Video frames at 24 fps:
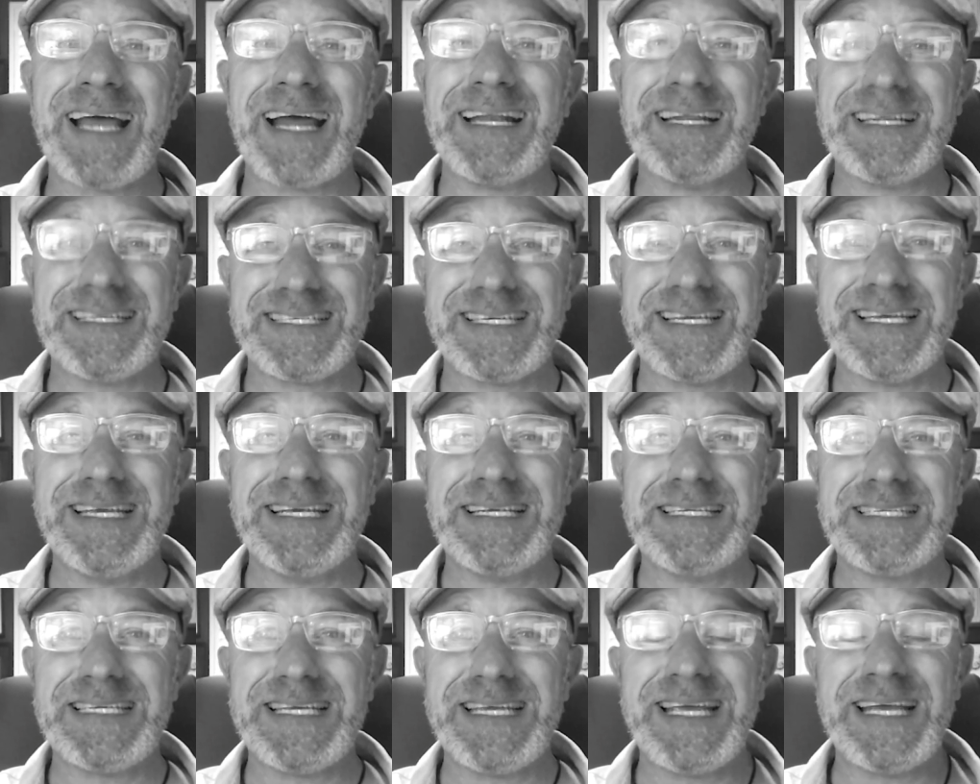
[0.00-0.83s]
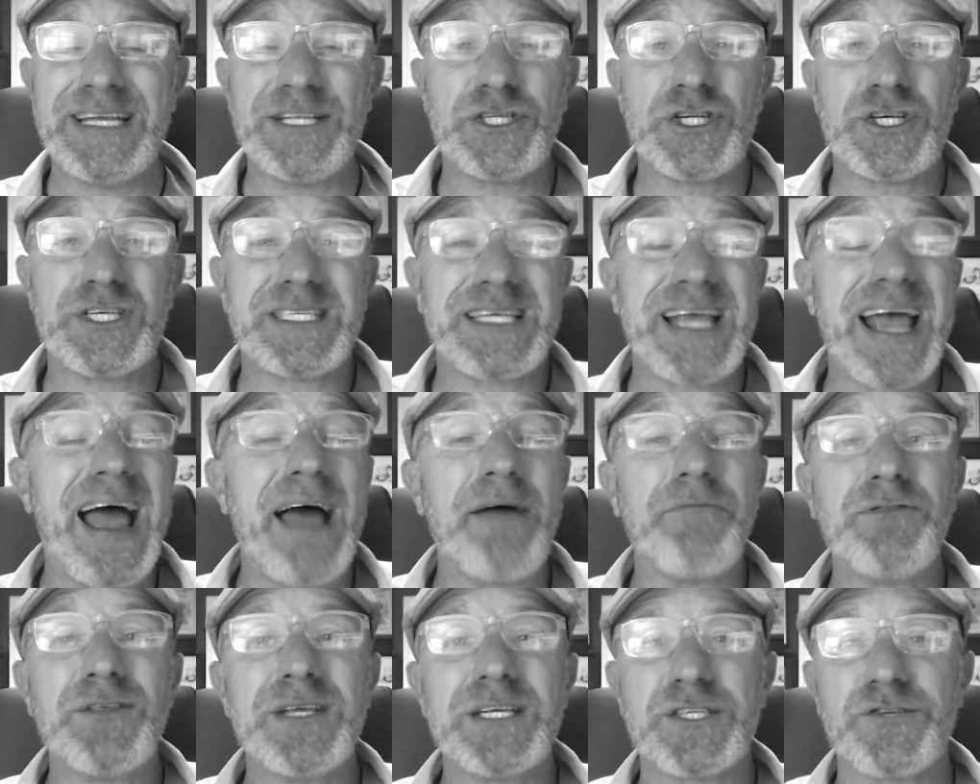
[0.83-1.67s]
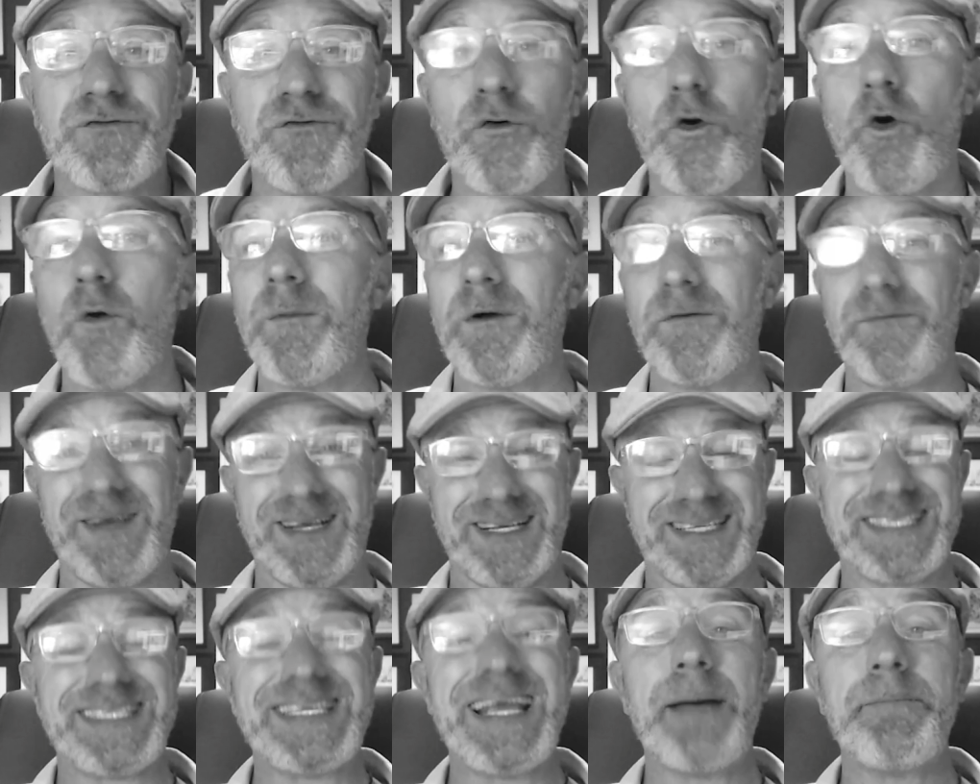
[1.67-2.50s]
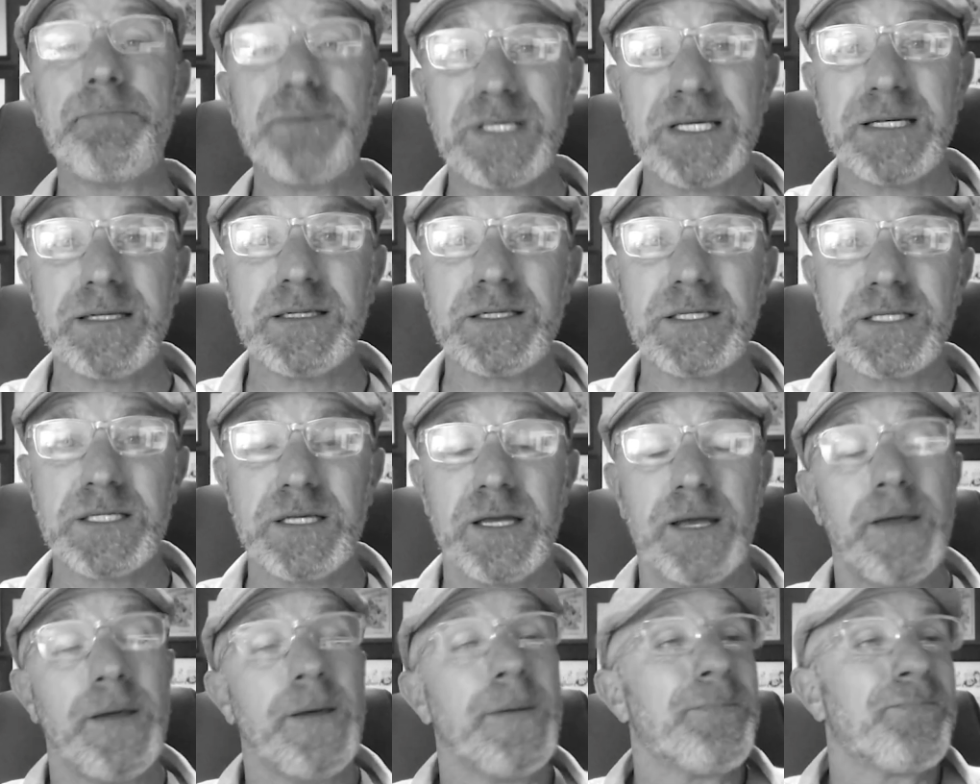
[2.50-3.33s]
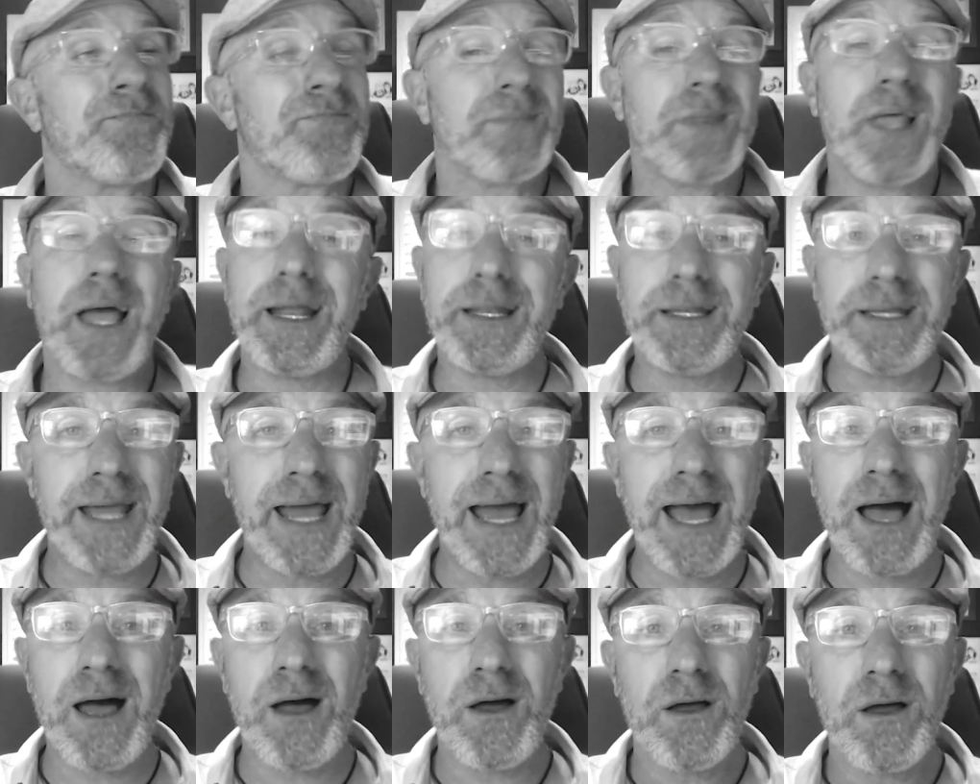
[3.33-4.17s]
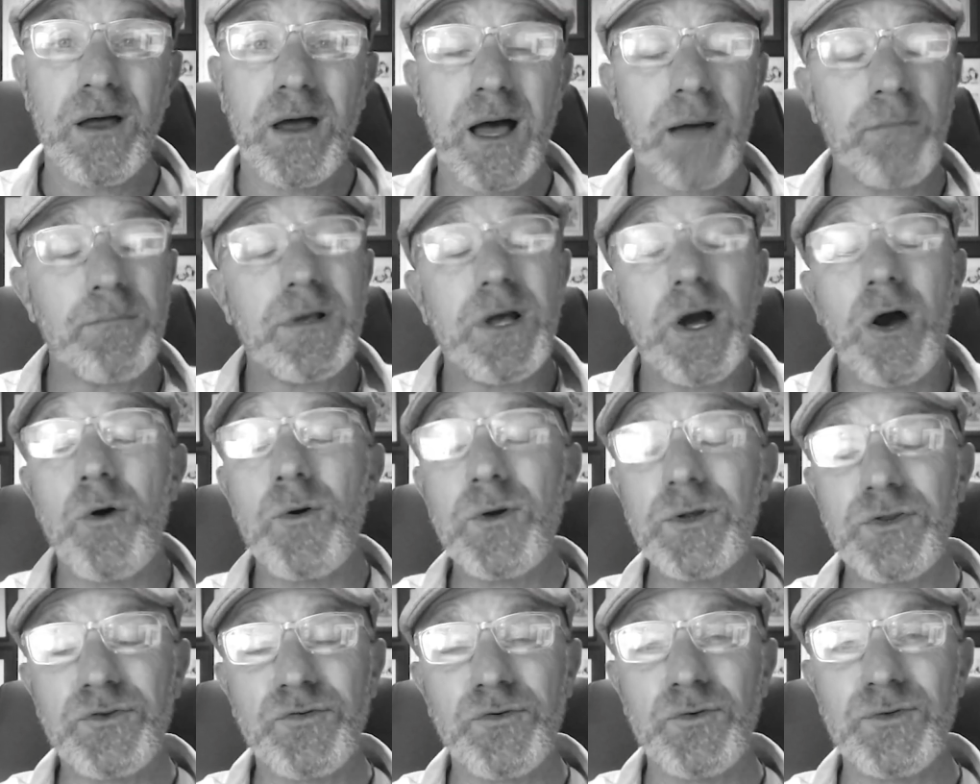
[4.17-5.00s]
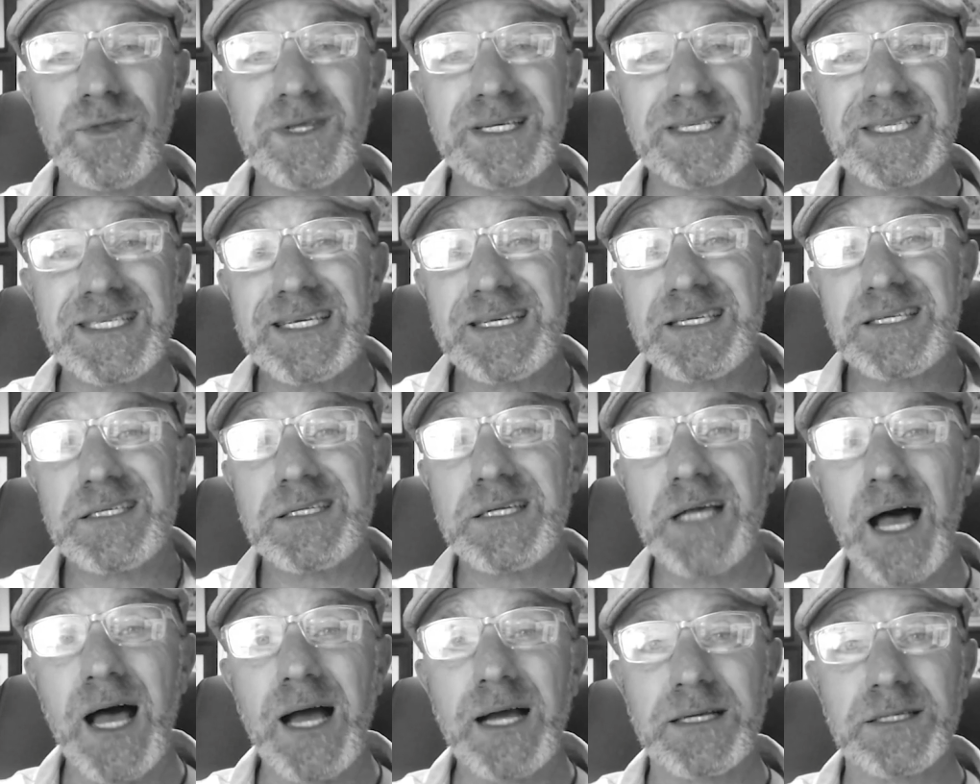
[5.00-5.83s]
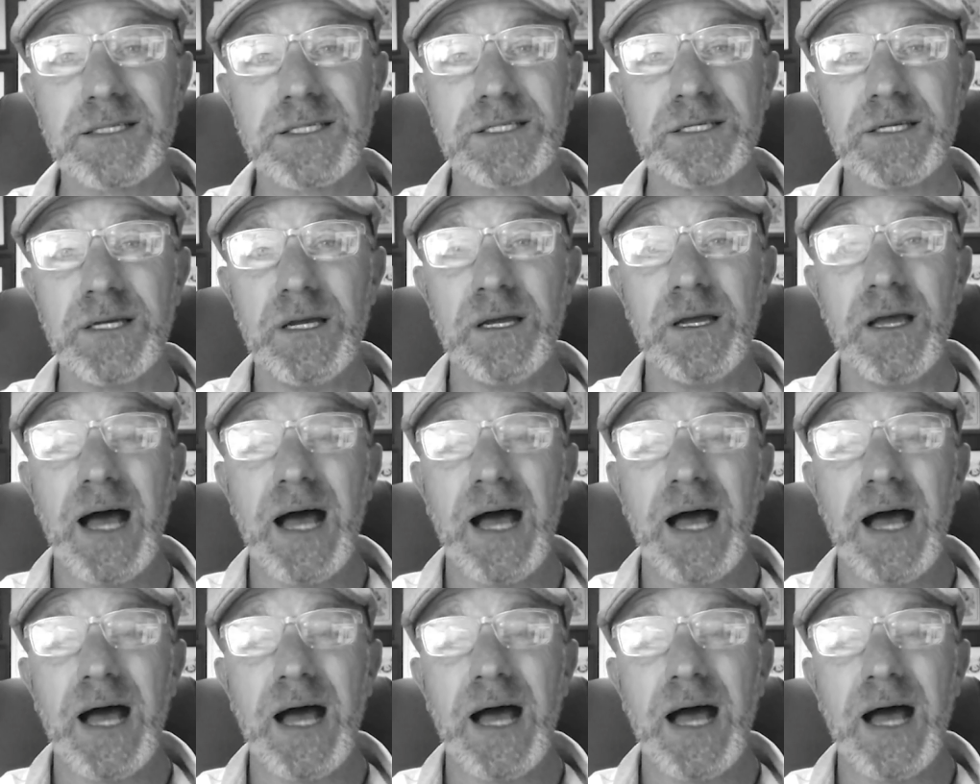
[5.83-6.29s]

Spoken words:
that it's easy and just have this form of acceptance that, yeah, I'm going through this. This sucks.